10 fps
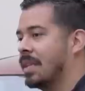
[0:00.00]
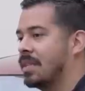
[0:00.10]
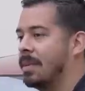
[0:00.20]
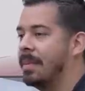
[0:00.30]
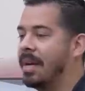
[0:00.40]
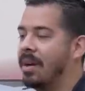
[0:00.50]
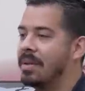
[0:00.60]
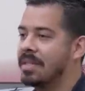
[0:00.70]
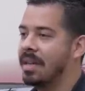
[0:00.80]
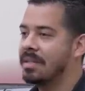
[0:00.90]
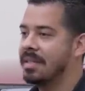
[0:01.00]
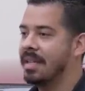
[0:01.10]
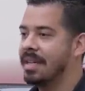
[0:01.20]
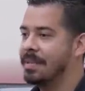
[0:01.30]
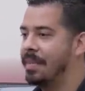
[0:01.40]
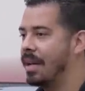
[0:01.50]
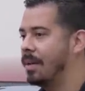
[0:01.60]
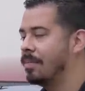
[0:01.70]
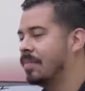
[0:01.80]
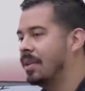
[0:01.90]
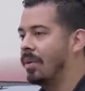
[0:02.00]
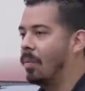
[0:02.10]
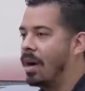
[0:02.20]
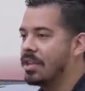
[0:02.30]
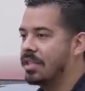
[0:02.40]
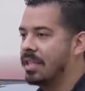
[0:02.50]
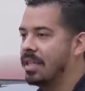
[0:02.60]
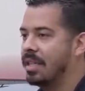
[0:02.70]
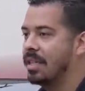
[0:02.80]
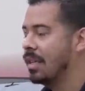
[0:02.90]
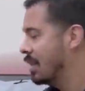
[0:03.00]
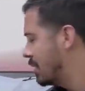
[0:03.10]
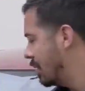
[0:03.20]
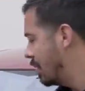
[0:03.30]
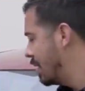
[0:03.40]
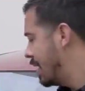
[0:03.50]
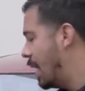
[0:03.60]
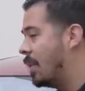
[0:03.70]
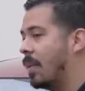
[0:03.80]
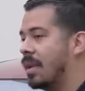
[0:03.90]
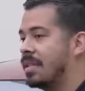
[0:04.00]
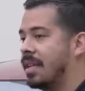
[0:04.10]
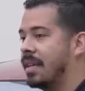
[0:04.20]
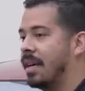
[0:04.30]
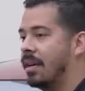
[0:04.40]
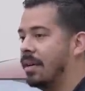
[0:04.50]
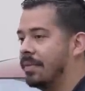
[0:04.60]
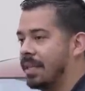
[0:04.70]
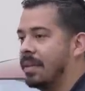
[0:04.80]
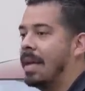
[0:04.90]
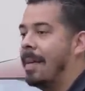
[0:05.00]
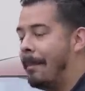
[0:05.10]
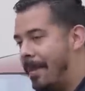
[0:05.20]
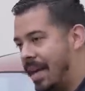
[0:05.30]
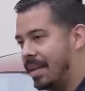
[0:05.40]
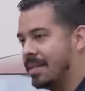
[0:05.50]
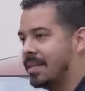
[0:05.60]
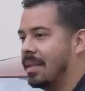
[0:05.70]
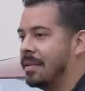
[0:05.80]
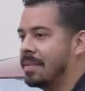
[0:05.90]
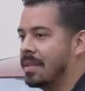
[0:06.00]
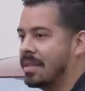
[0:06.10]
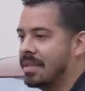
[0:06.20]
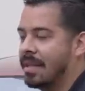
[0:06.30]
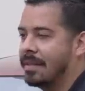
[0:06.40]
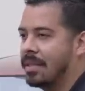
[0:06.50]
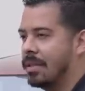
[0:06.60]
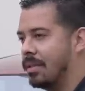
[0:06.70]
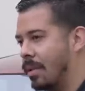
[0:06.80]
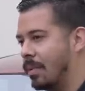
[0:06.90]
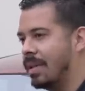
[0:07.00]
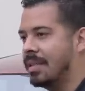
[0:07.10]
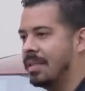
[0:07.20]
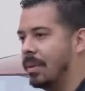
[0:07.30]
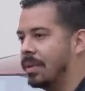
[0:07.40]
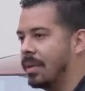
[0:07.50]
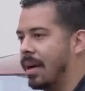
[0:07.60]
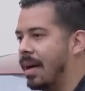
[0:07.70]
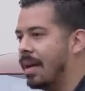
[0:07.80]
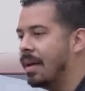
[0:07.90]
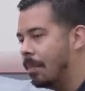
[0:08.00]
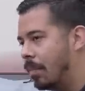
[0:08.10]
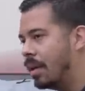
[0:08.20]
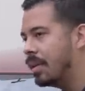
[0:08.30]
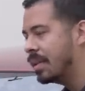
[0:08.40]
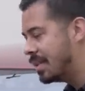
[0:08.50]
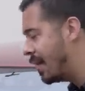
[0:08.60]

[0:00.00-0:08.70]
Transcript: So remember how I was talking to you guys about, you know, washing it? So now we want to take care of the embedded stuff. So the stuff that you don't really see with your eye, but you can